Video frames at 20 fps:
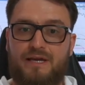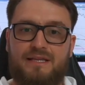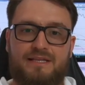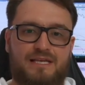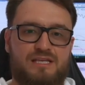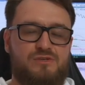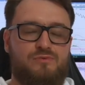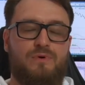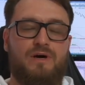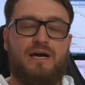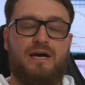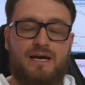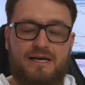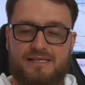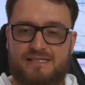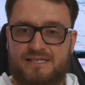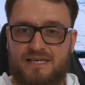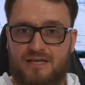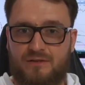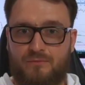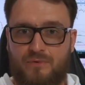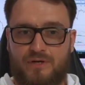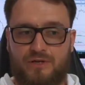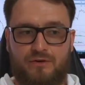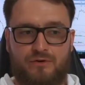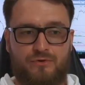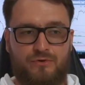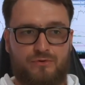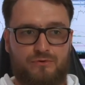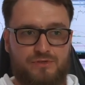That's why I said when
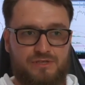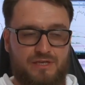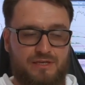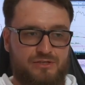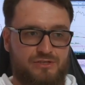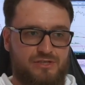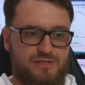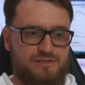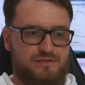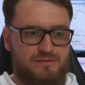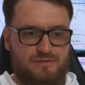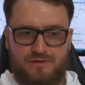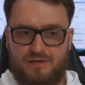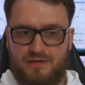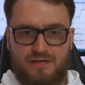you're using just